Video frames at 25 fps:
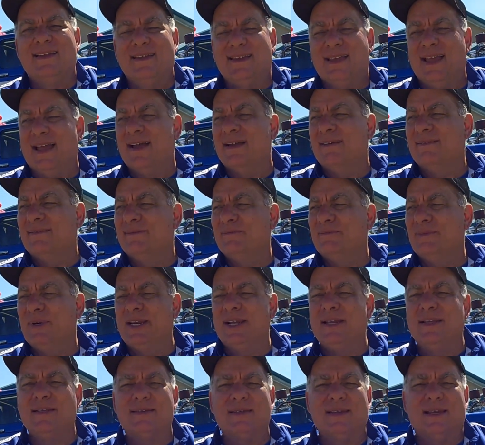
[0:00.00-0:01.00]
Yeah,
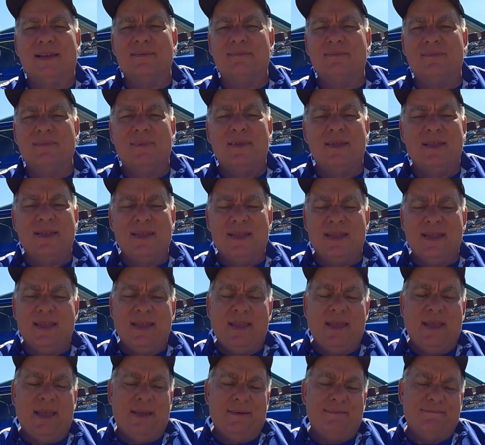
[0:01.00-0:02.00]
but it's I
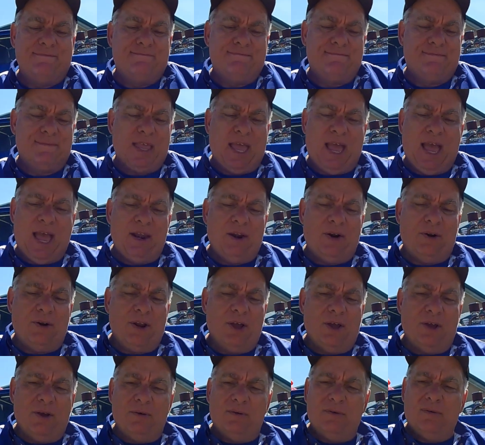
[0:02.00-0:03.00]
don't
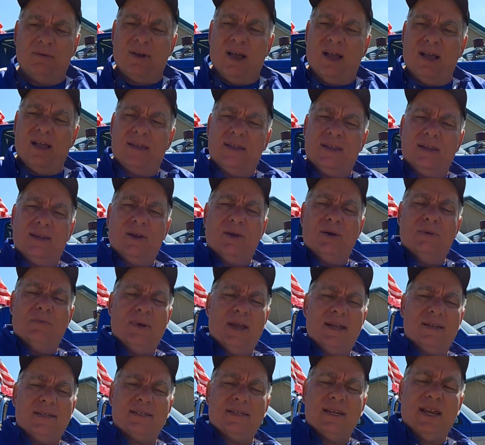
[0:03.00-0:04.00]
know. You know, it
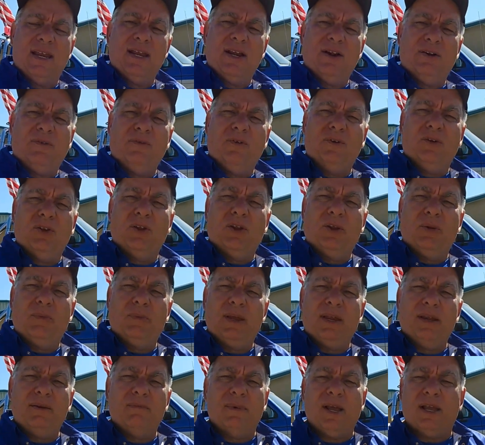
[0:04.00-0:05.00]
might stay here for a little
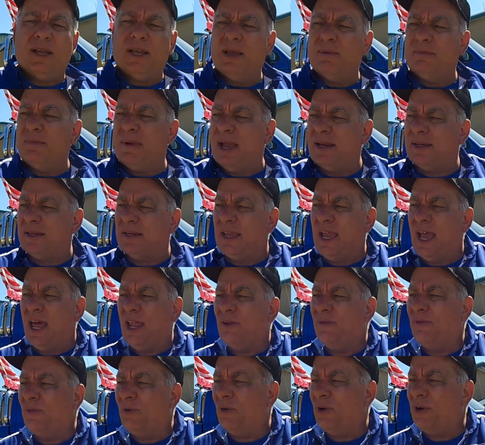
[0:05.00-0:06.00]
bit. It might come back to
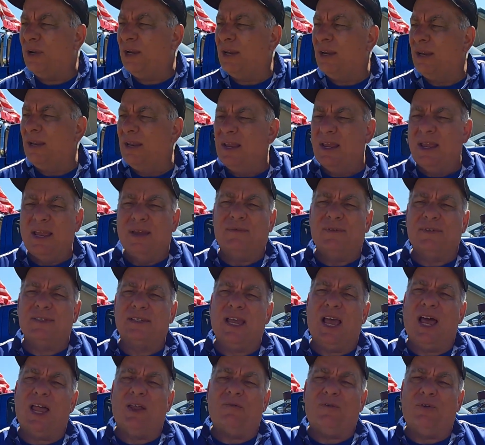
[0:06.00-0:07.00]
California. If it's
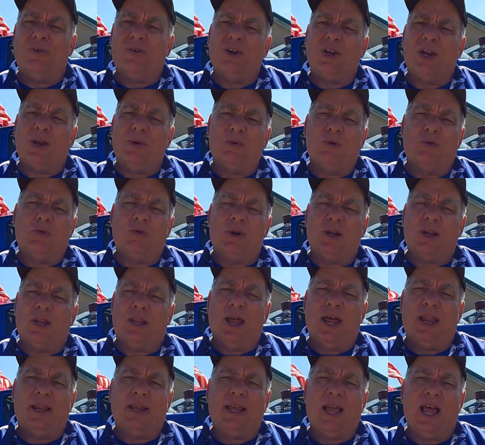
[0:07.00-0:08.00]
California, and we run a
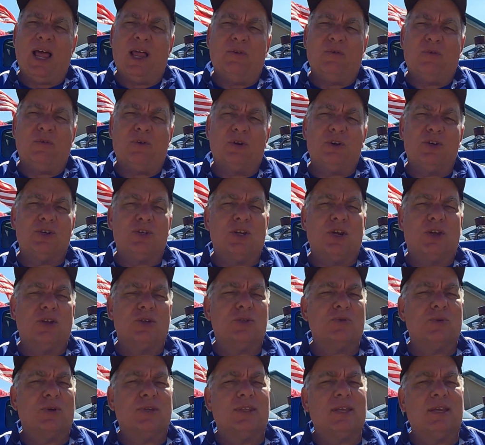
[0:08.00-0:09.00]
lot of California
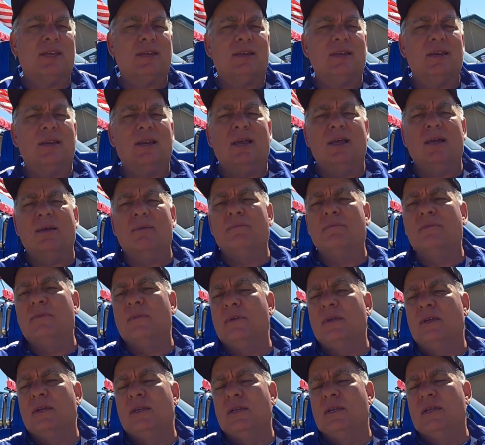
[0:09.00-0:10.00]
shows with it.
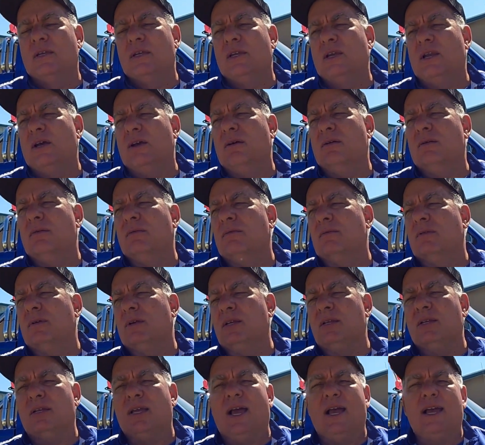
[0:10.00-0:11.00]
You know,
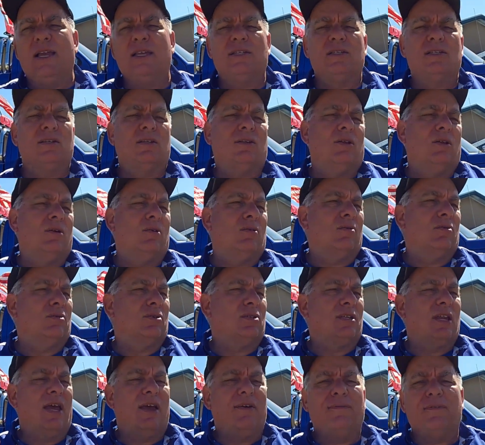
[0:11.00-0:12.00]
good guys to local
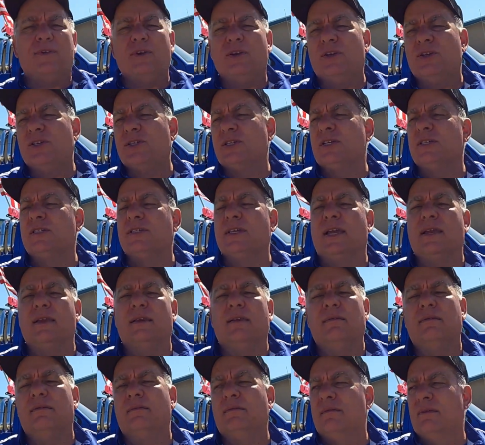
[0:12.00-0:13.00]
stuff. You know, just because
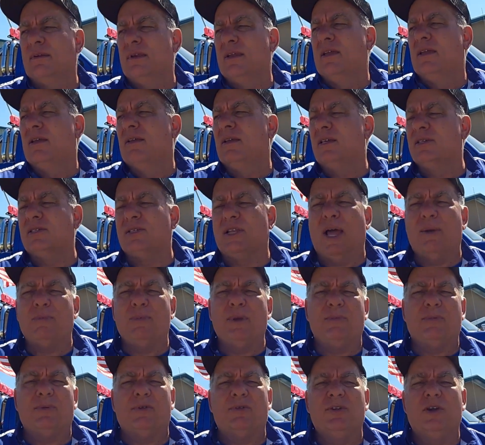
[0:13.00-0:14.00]
because a lot of
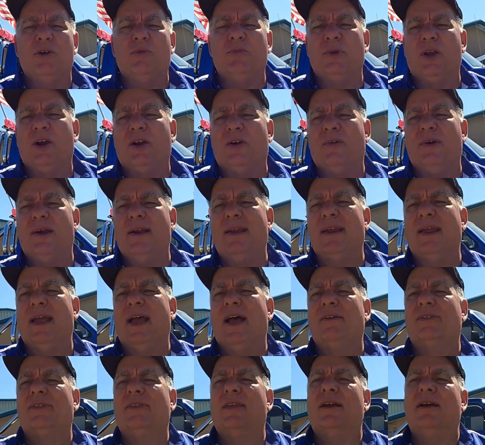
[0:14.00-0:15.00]
people know me already
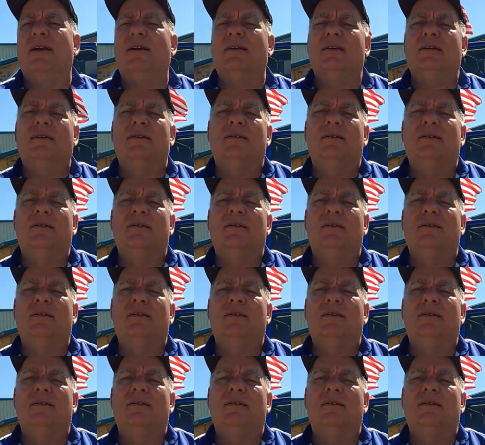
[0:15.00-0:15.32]
out there.